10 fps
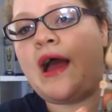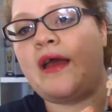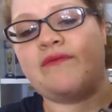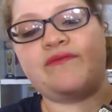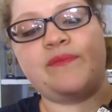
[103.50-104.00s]

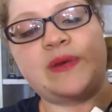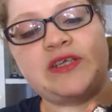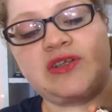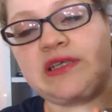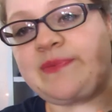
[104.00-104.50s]
I've
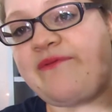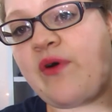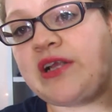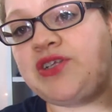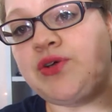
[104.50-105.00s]
mentioned this
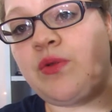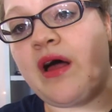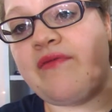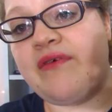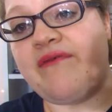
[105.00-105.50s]
before, I do
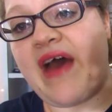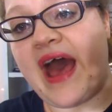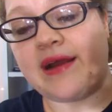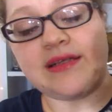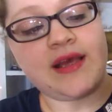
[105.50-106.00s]
love the
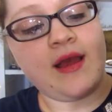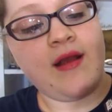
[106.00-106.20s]
fact